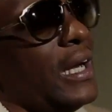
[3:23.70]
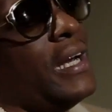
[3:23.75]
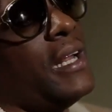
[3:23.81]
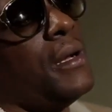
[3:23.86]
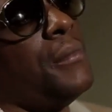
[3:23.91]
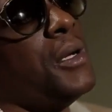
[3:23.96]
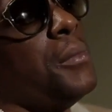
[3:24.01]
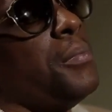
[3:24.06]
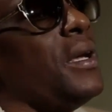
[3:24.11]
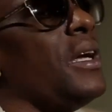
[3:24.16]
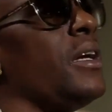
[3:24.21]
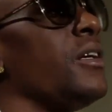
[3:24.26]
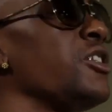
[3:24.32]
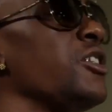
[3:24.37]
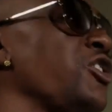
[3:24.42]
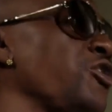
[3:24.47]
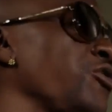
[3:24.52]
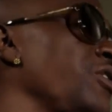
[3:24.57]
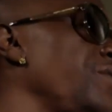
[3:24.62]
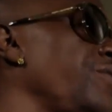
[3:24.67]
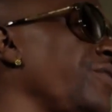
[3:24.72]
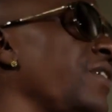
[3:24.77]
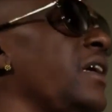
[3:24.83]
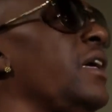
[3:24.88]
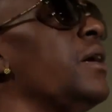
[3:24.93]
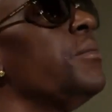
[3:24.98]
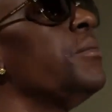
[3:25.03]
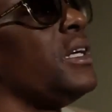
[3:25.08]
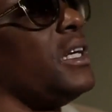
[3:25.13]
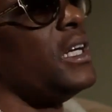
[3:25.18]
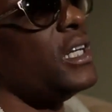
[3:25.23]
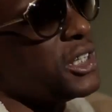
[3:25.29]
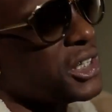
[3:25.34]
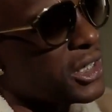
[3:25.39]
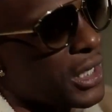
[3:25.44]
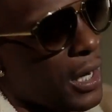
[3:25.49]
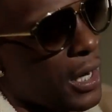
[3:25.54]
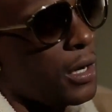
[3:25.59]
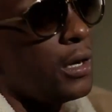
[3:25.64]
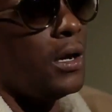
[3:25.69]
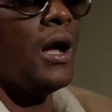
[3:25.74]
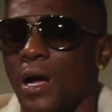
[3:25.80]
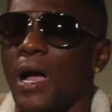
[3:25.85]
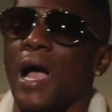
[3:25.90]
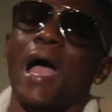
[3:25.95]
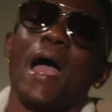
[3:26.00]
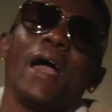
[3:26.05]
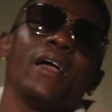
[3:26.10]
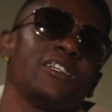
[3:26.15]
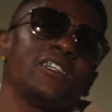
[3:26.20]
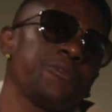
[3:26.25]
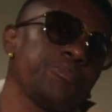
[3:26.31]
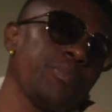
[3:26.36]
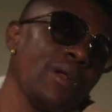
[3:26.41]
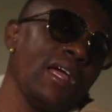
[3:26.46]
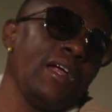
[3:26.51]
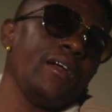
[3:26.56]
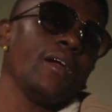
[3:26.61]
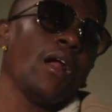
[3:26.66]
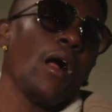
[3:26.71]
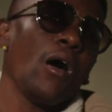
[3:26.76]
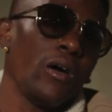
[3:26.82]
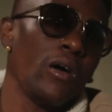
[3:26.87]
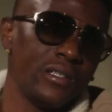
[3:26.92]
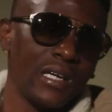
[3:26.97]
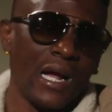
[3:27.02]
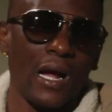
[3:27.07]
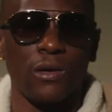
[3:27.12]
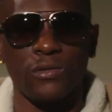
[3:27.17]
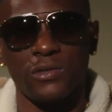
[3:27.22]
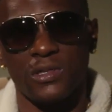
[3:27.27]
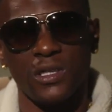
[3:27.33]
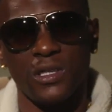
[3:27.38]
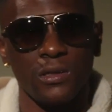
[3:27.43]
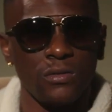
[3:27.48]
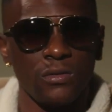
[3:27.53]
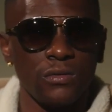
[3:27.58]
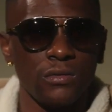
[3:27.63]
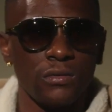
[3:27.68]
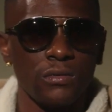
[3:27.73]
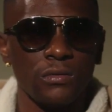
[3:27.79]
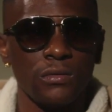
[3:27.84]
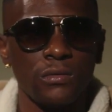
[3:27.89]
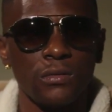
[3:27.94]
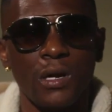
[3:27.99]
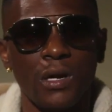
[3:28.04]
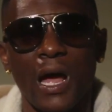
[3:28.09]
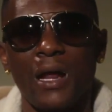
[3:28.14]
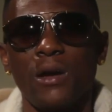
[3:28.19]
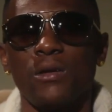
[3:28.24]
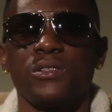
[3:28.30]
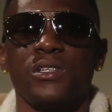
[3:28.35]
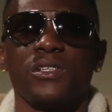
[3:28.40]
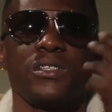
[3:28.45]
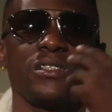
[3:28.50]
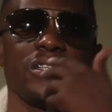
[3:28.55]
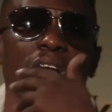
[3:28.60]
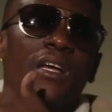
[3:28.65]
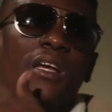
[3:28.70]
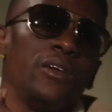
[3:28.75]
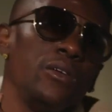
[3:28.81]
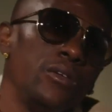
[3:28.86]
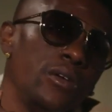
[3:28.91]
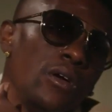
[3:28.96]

led him to be in the street for him to get shot. I explain it all down to you. I don't just say, you